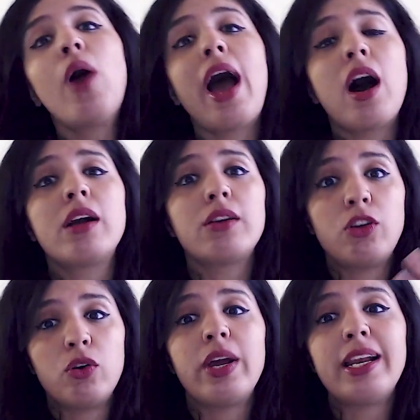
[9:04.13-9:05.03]
are
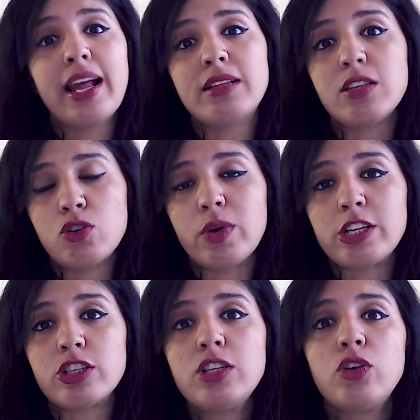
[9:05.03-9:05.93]
in that
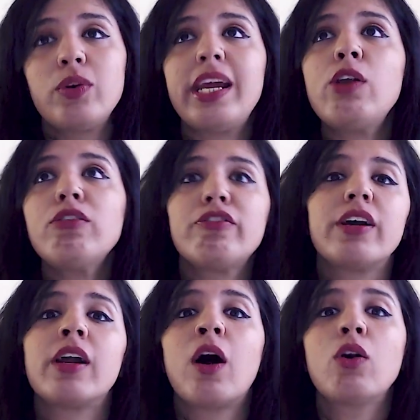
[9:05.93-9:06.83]
situation, you need to
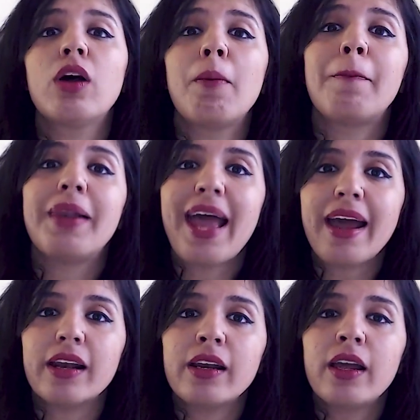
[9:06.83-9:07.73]
figure out a
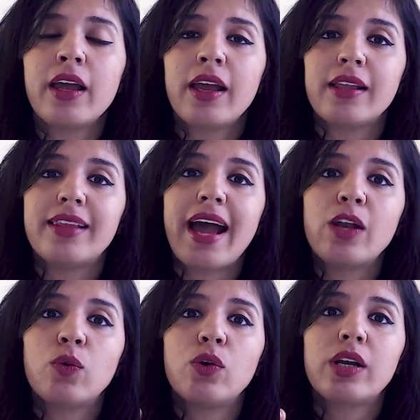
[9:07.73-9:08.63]
plan
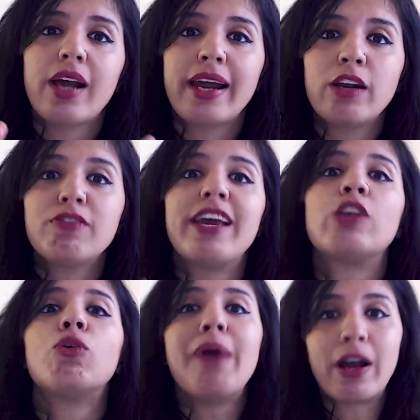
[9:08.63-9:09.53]
that would kind of
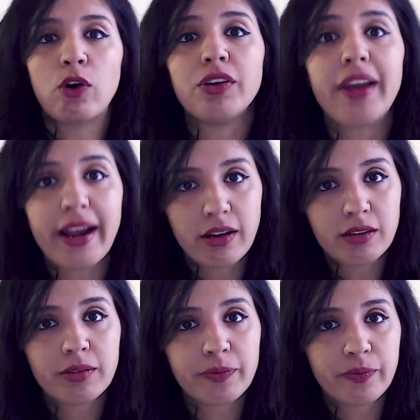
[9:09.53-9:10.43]
get you back on track,
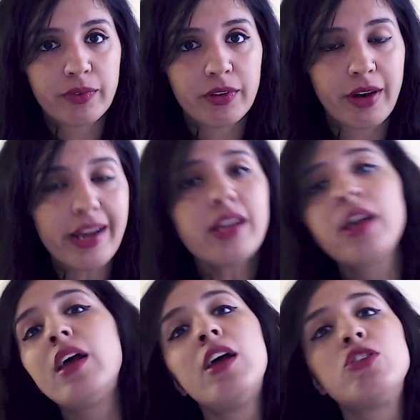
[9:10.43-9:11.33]
right?
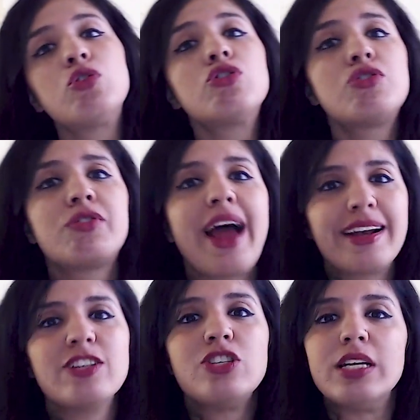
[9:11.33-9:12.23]
So
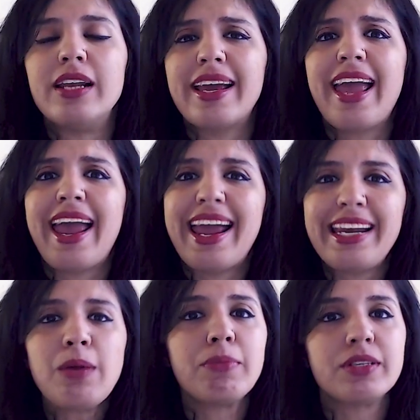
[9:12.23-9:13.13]
strategy, like
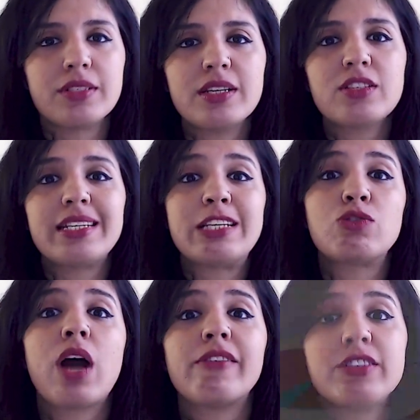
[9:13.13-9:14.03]
any business, needs to have a